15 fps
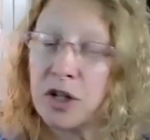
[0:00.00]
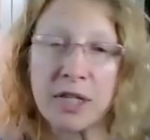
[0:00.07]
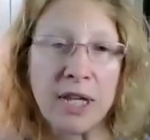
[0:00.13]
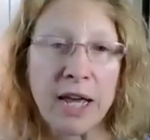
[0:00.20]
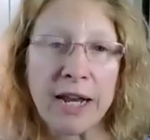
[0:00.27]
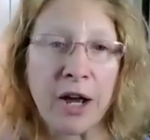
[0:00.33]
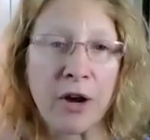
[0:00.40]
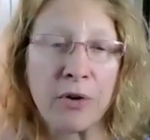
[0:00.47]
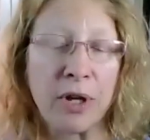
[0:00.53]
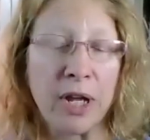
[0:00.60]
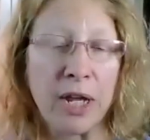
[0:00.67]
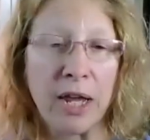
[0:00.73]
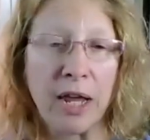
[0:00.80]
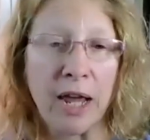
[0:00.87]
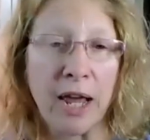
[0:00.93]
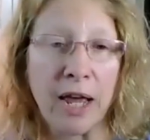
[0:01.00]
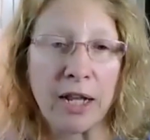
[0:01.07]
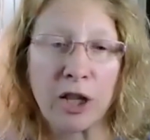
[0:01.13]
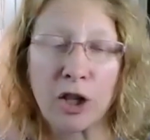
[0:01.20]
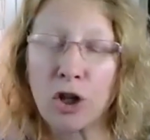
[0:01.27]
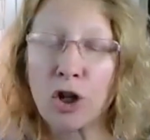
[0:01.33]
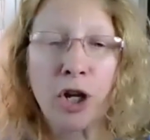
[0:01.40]
just get out
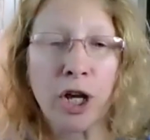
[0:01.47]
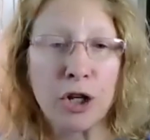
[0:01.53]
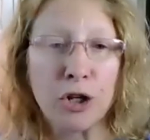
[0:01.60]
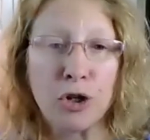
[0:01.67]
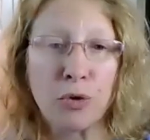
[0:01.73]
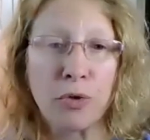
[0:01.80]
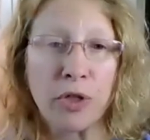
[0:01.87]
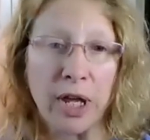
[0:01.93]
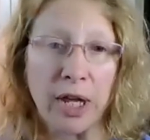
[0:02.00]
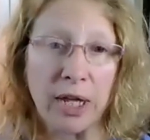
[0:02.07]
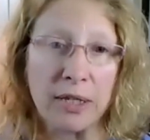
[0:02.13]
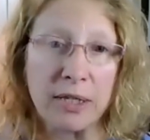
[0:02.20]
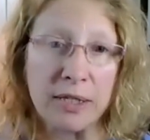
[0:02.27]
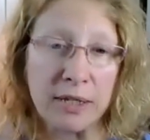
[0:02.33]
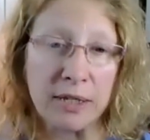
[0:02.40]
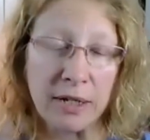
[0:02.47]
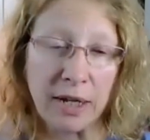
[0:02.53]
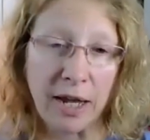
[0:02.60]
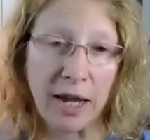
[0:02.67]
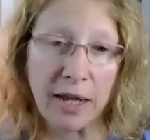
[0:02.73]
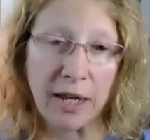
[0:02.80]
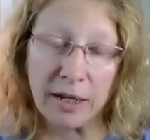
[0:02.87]
and look at new things
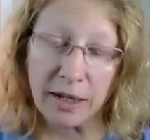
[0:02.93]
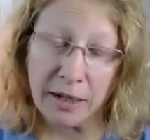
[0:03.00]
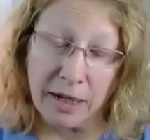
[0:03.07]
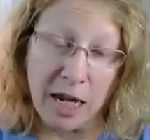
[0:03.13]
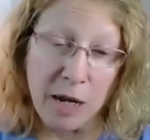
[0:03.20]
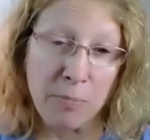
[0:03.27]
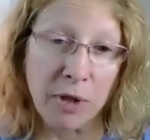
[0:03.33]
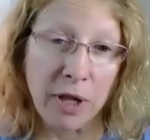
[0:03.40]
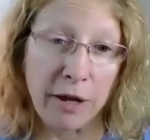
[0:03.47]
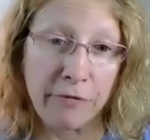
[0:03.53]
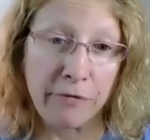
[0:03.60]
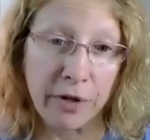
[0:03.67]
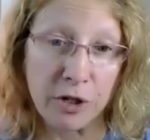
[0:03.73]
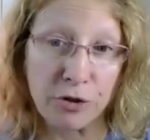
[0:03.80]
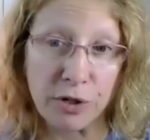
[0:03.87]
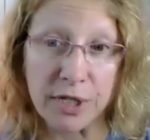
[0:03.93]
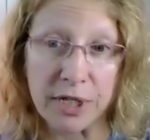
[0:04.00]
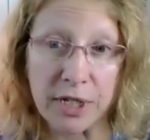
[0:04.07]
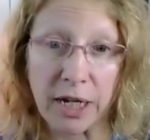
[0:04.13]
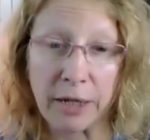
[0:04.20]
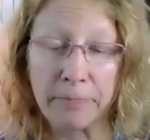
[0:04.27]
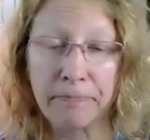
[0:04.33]
and keep life
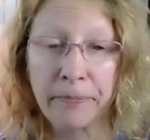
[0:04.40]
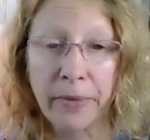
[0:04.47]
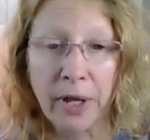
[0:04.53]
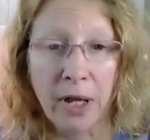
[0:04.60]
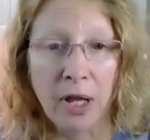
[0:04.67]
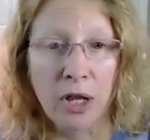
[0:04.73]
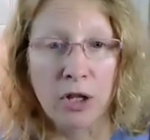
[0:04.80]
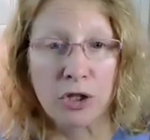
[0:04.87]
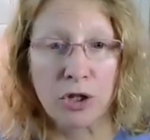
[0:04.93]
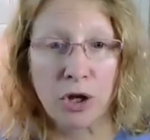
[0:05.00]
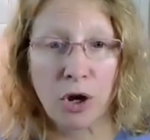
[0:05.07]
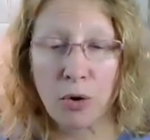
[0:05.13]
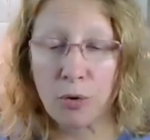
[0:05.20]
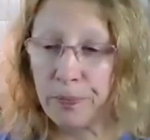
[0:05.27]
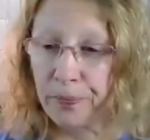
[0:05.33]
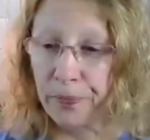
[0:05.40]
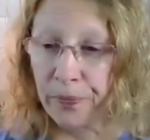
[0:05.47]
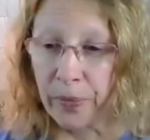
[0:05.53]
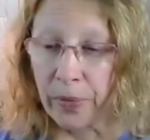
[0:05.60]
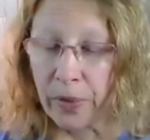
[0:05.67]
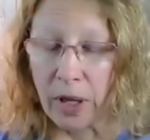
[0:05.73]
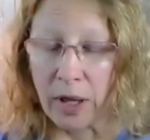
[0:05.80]
interesting. So
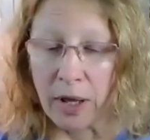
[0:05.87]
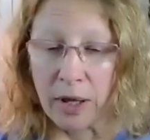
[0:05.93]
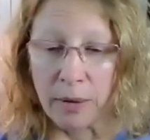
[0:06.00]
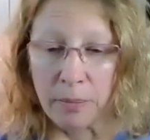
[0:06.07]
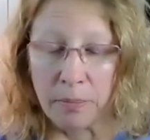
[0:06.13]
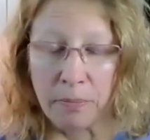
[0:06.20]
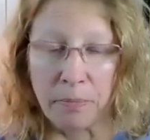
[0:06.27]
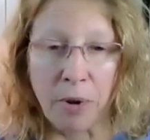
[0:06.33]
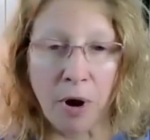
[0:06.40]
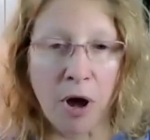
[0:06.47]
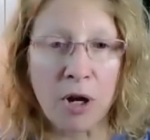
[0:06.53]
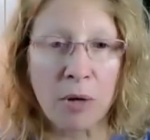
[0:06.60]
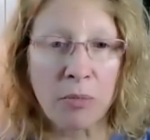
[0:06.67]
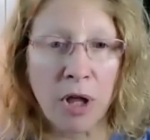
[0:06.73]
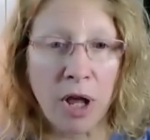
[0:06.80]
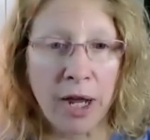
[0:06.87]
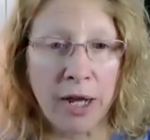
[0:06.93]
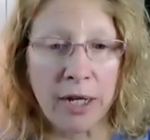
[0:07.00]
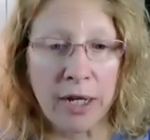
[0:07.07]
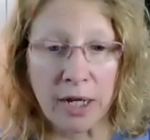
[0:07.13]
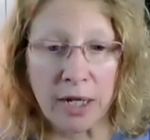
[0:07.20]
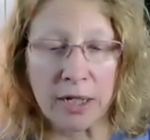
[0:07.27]
bottom
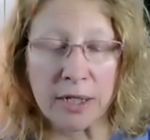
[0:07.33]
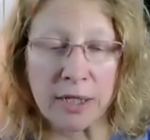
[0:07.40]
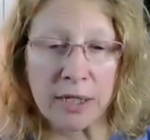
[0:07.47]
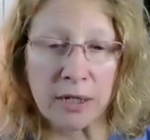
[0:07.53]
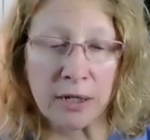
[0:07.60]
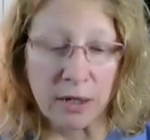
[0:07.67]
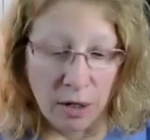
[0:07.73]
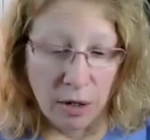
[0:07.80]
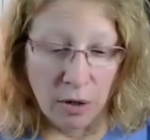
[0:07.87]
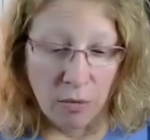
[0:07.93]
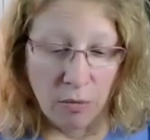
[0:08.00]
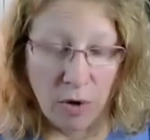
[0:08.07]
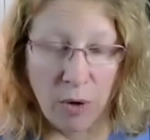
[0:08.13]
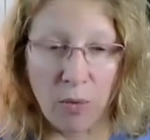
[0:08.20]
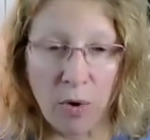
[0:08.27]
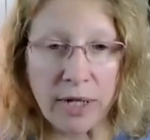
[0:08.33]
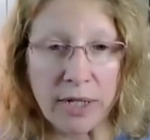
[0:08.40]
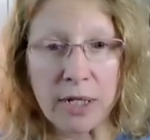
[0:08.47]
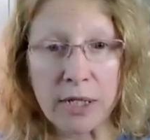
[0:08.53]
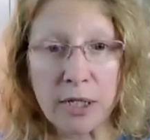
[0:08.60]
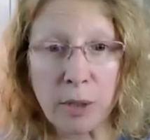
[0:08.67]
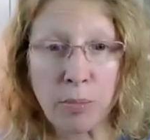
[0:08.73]
line is, we
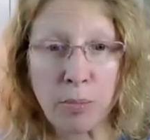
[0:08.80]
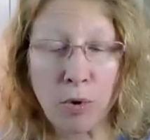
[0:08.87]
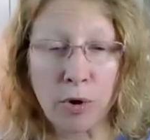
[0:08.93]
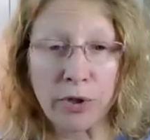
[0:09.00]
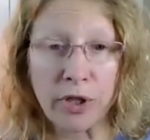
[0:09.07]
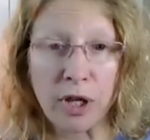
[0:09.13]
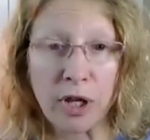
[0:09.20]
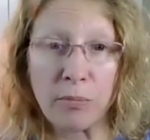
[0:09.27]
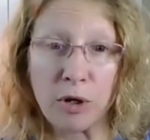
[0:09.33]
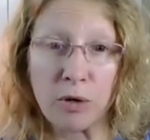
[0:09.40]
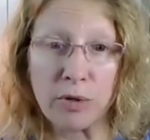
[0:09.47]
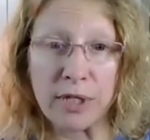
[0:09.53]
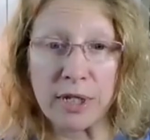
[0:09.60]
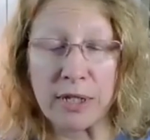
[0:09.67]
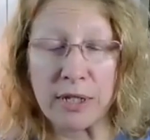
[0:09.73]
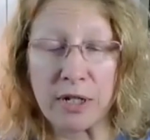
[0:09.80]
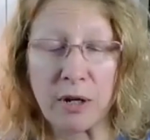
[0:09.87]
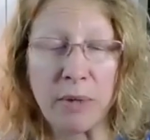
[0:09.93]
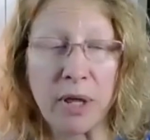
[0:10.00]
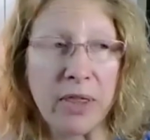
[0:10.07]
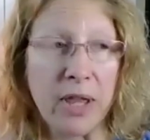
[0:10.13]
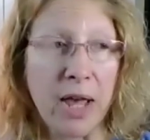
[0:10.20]
want to support the immune
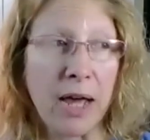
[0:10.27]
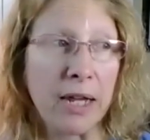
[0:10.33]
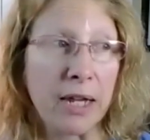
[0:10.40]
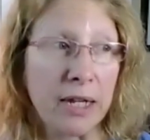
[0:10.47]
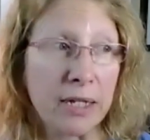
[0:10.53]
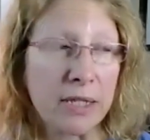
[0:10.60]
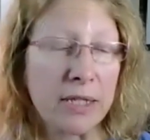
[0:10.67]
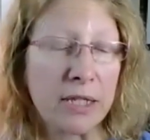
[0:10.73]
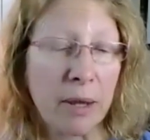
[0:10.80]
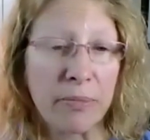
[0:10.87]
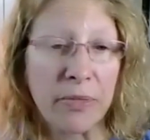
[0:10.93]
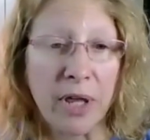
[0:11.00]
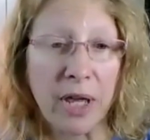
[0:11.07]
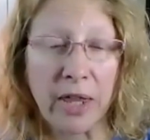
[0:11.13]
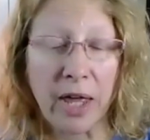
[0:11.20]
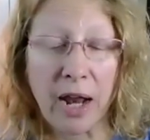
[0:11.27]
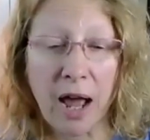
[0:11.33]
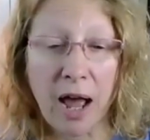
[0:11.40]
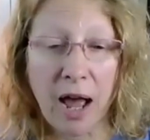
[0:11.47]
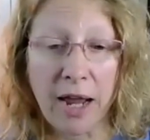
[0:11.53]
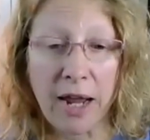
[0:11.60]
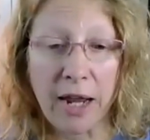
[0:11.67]
system, and that is something
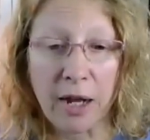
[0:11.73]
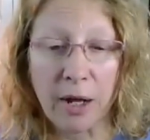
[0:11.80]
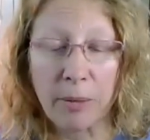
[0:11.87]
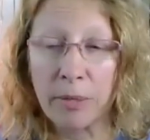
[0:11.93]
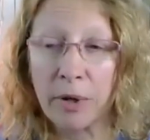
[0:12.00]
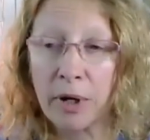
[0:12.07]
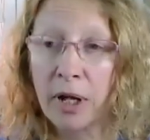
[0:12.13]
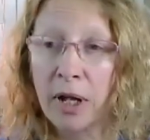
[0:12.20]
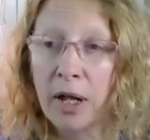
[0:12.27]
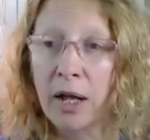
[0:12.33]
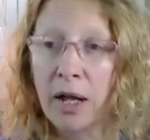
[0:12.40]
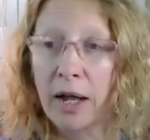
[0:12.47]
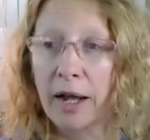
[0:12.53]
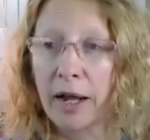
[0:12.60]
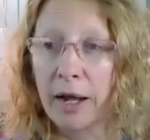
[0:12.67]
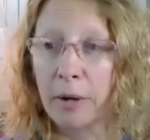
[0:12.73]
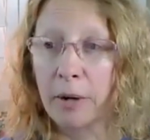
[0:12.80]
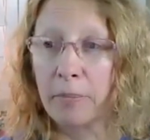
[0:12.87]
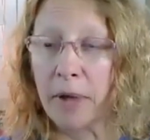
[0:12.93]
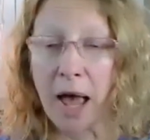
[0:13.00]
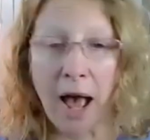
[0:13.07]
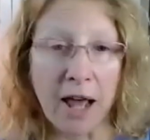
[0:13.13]
that I am
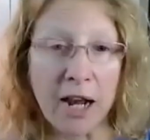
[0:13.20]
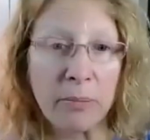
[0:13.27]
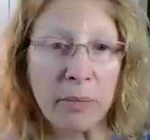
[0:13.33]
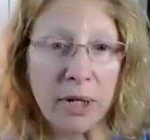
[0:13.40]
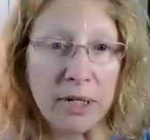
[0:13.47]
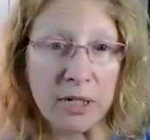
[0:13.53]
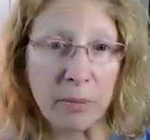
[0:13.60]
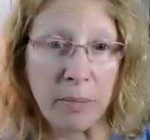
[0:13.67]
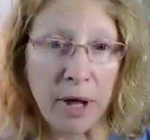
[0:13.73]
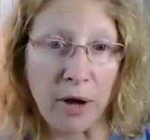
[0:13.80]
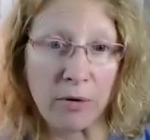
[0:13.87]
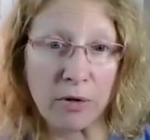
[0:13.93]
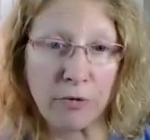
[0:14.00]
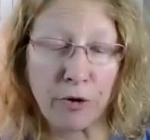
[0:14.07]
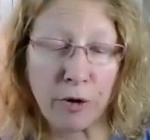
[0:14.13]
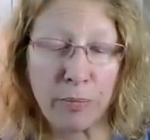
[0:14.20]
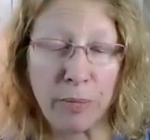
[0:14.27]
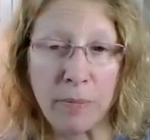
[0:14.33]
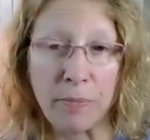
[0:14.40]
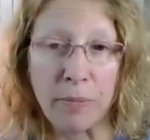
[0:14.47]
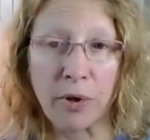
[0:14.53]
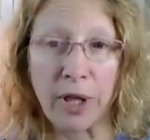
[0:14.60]
adamant about for
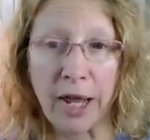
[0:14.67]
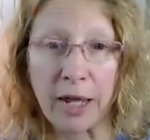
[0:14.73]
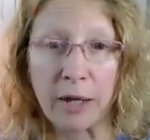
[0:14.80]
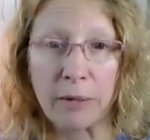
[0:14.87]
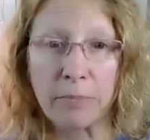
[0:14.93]
people